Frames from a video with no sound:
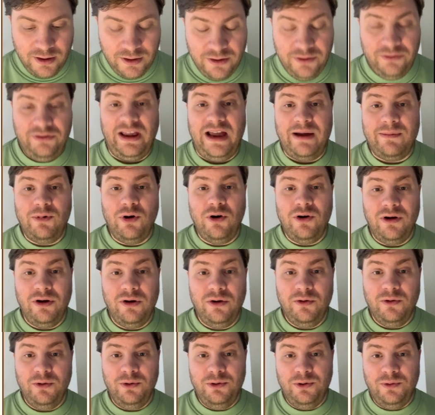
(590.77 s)
So I'm
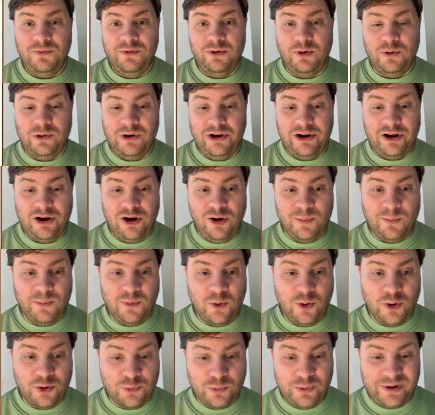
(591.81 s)
fully on
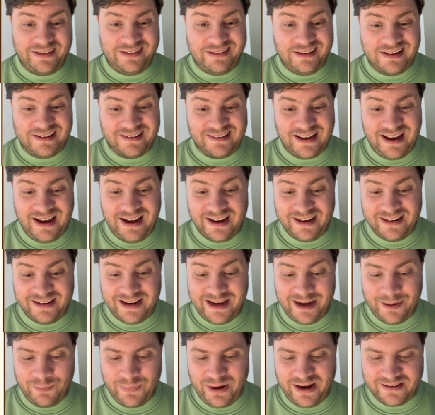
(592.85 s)
board with this
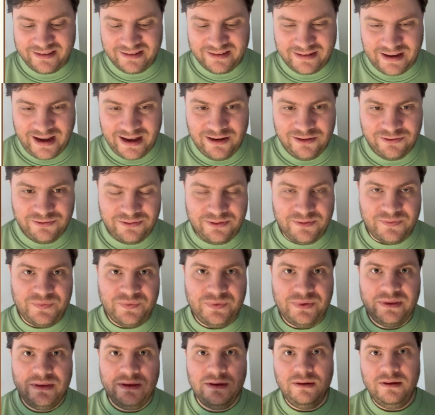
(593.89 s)
idea myself.
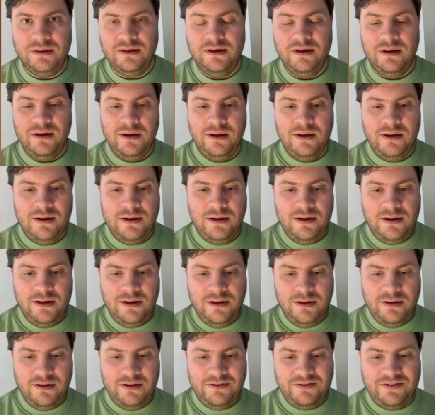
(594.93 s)

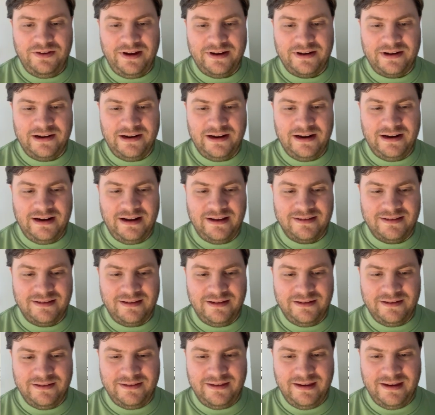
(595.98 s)
Finally, let's
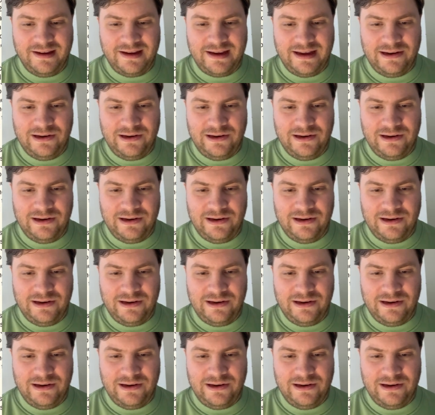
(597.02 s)
take a